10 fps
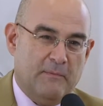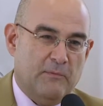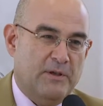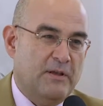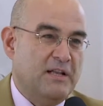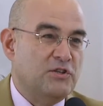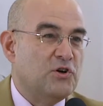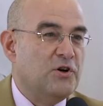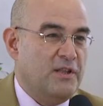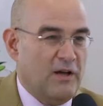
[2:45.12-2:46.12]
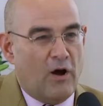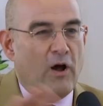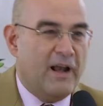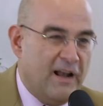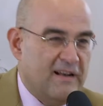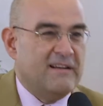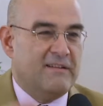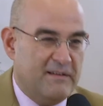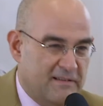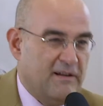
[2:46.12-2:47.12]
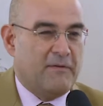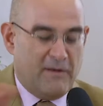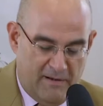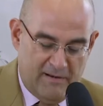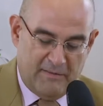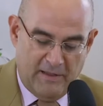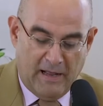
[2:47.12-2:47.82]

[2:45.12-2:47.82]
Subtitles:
We enjoyed the